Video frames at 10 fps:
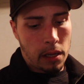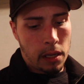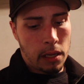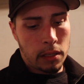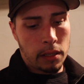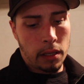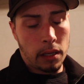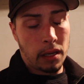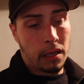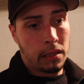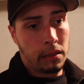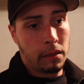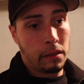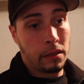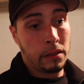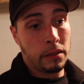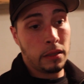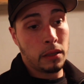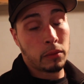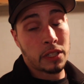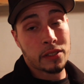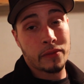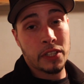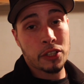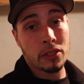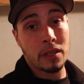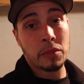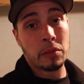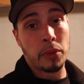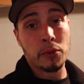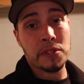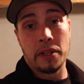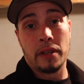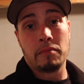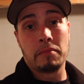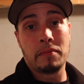And you know, because eventually I'm gonna boost it.